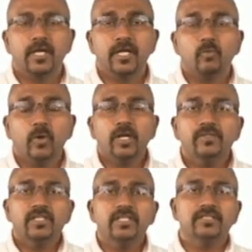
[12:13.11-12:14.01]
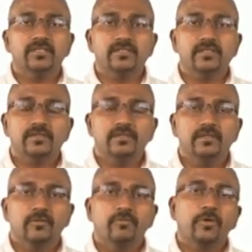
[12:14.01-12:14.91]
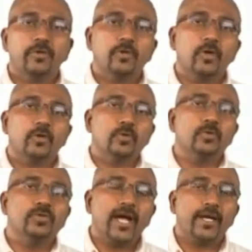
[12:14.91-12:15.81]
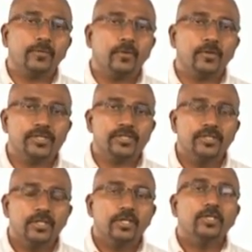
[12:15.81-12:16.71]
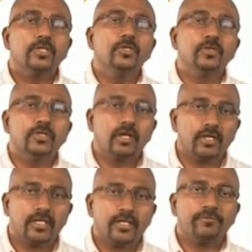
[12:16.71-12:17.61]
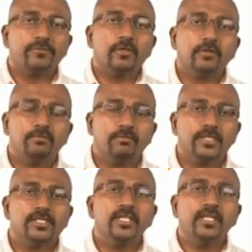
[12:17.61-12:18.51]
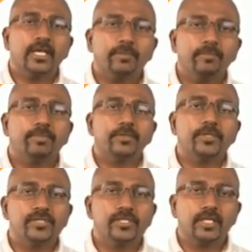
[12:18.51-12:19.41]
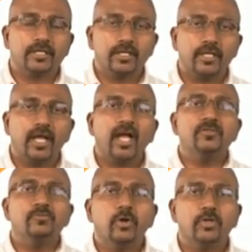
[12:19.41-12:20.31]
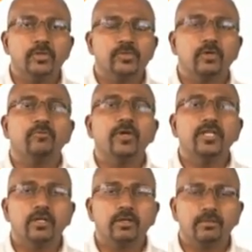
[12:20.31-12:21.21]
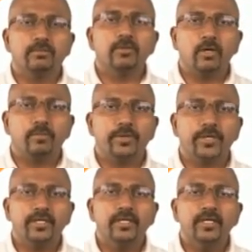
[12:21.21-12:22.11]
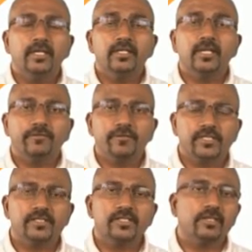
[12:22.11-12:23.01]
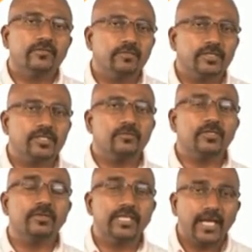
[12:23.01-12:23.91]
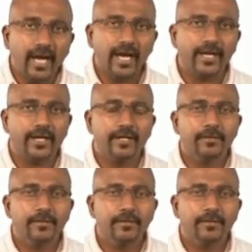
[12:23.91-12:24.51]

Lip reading: And one of the reasons for you not to do that was you thought that if your machine kept producing large volumes of one component, the efficiency of the machine was very high.